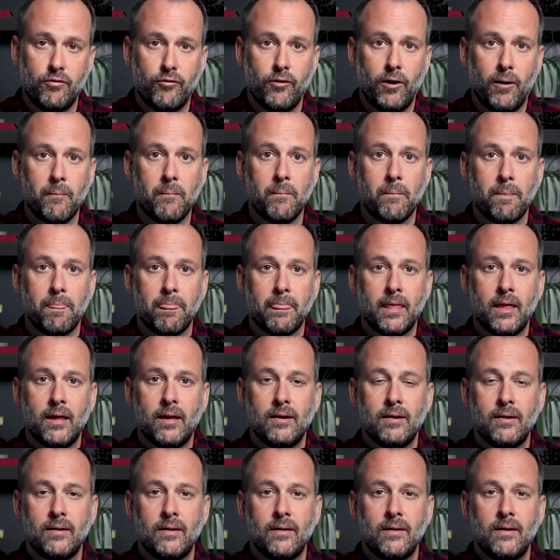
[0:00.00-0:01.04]
from.
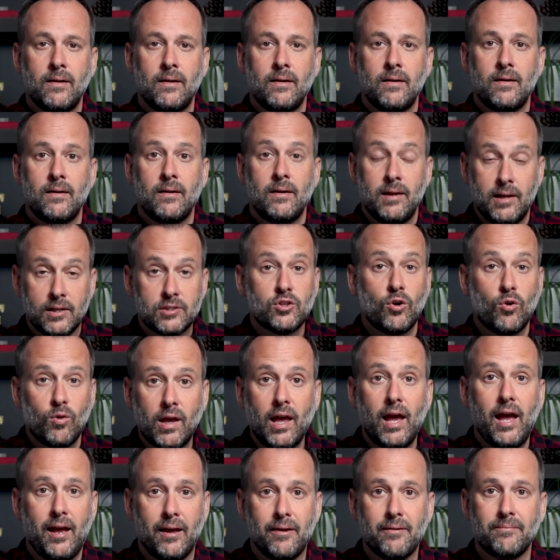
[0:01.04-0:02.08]
It's
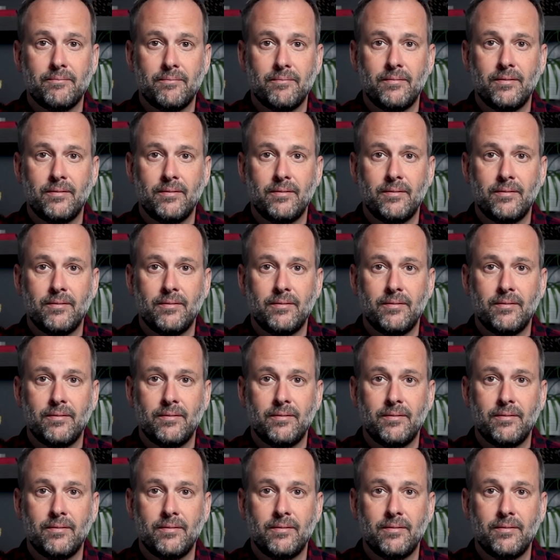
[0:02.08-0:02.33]
okay.